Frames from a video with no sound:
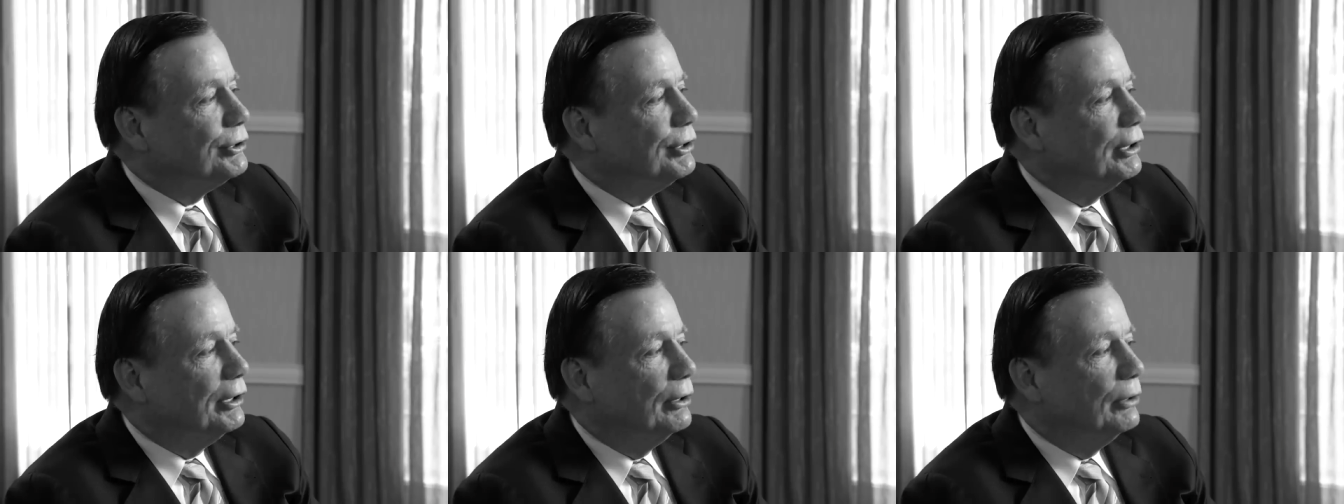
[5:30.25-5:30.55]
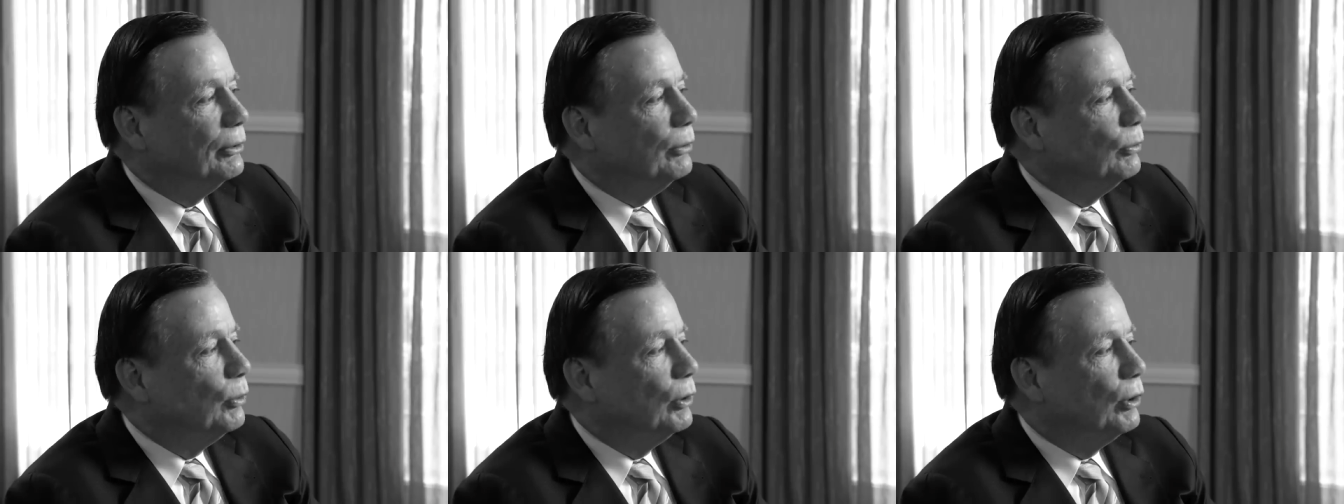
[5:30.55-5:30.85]

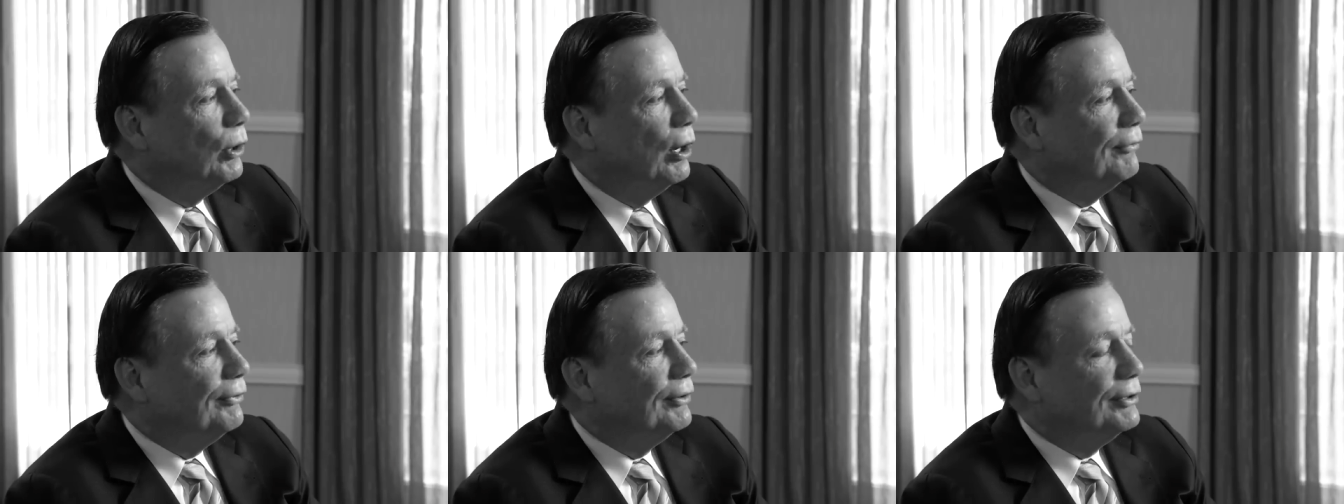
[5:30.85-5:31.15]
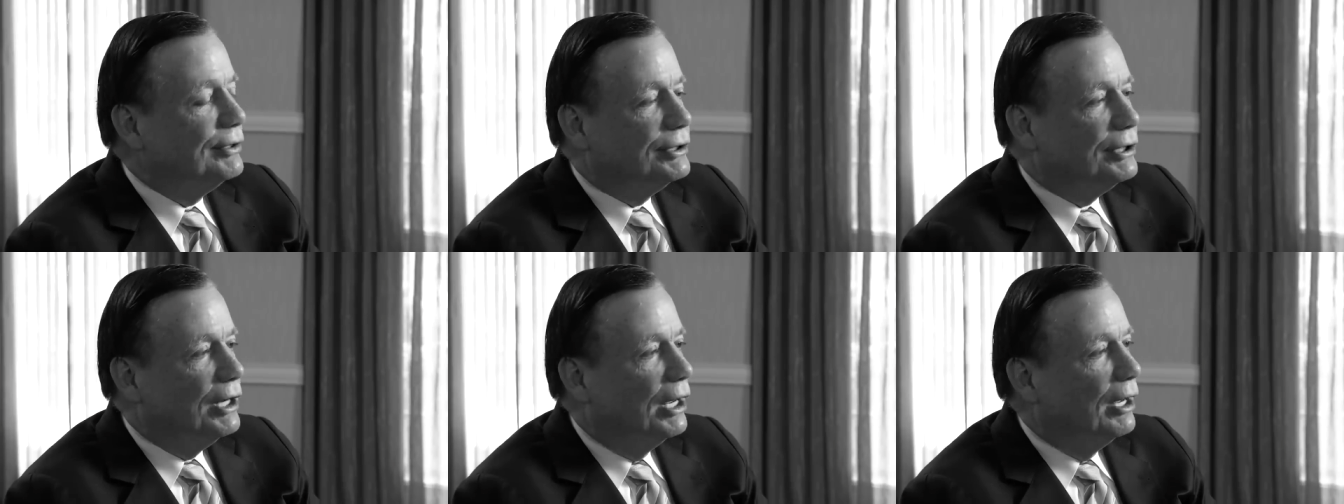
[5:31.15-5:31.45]
She would
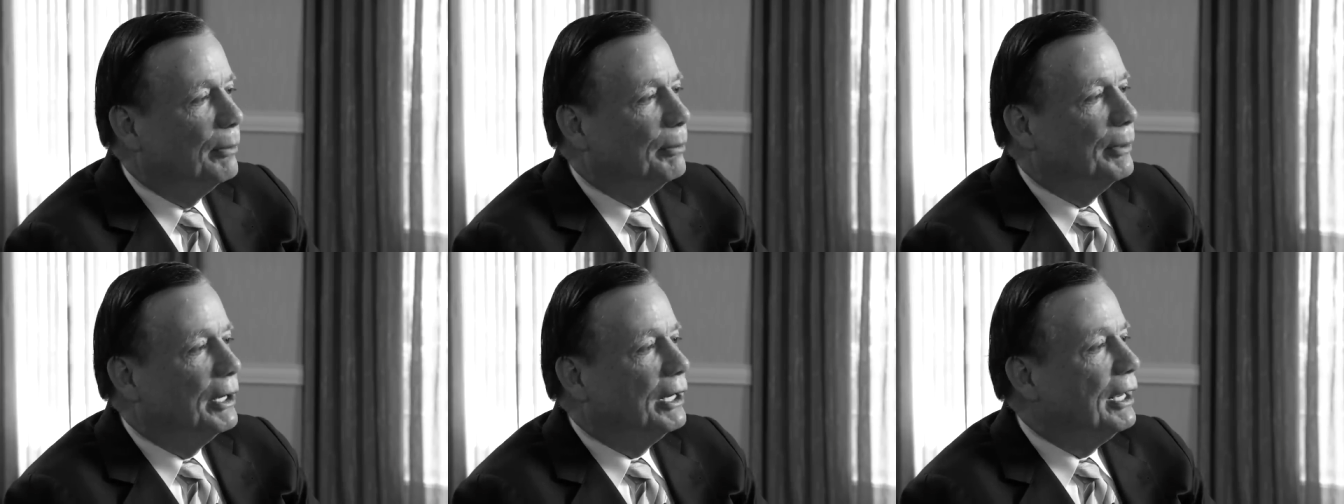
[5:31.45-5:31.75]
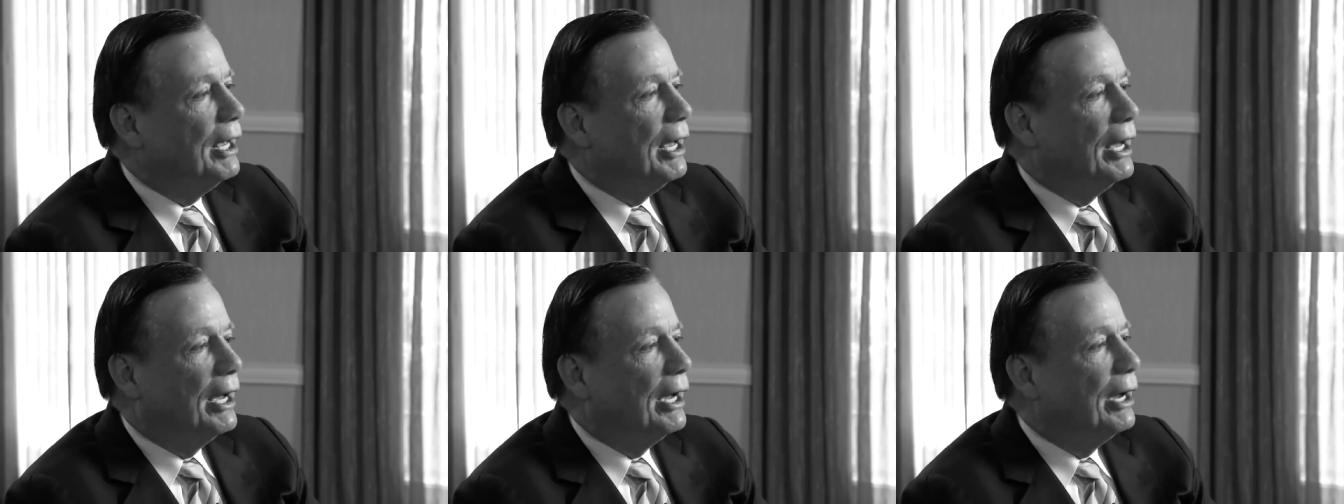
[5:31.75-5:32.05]
often tell
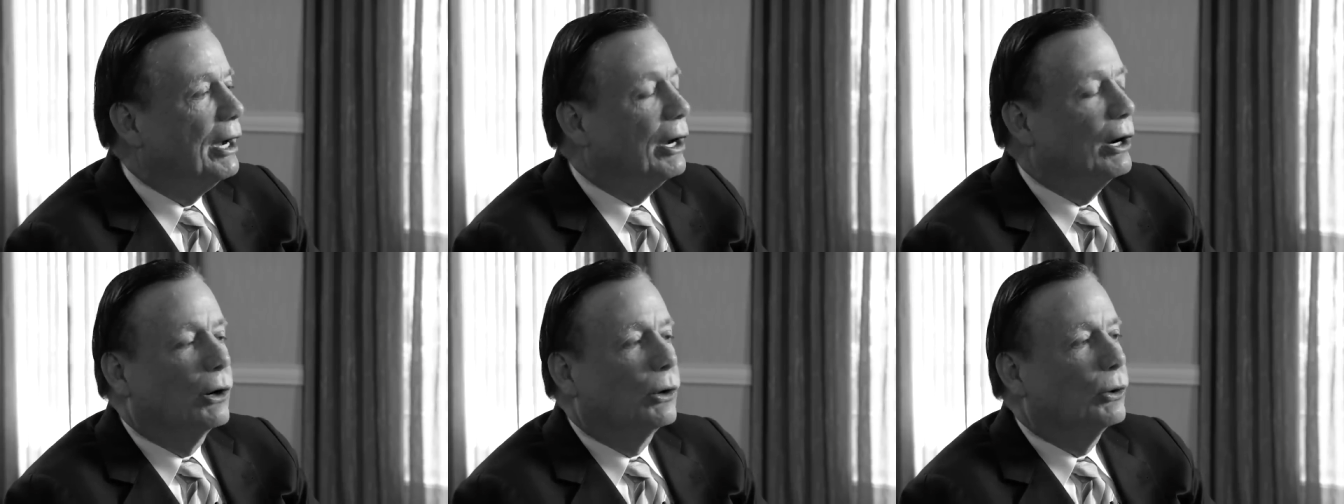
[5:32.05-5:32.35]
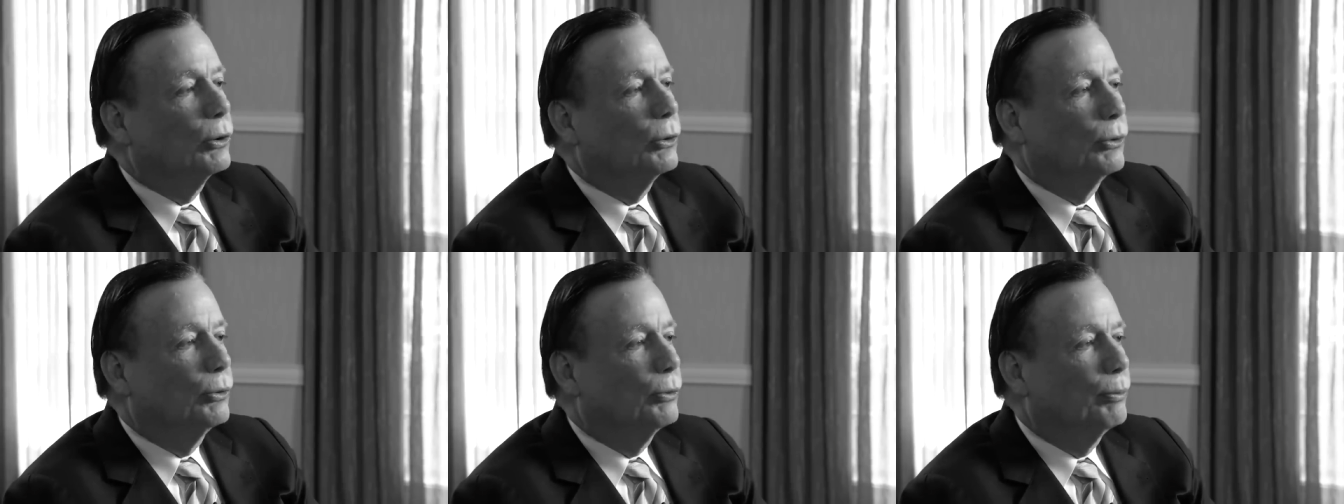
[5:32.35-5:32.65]
me
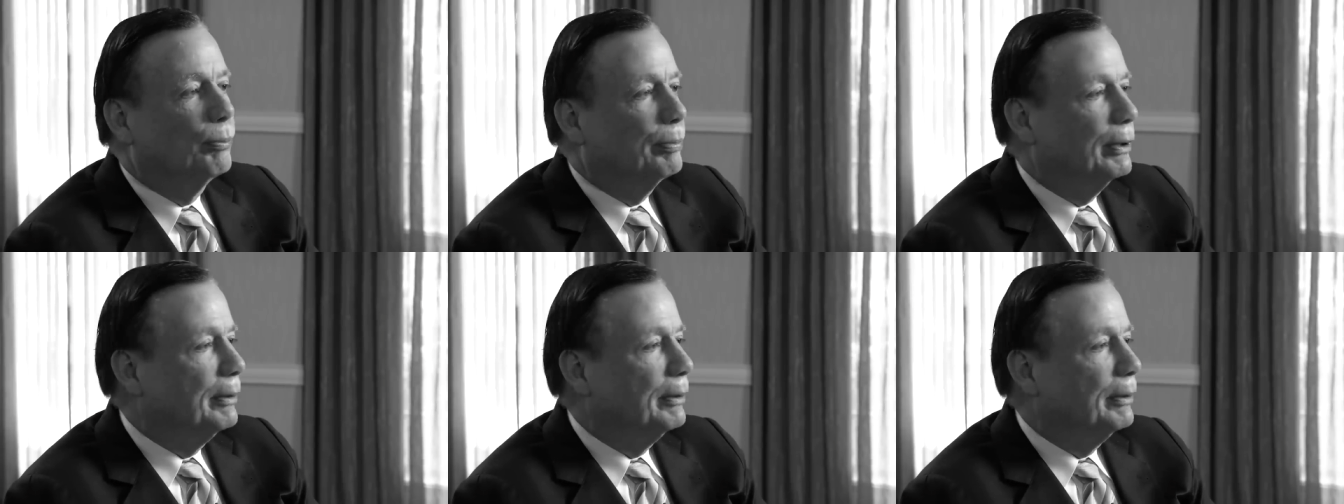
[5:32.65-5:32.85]
how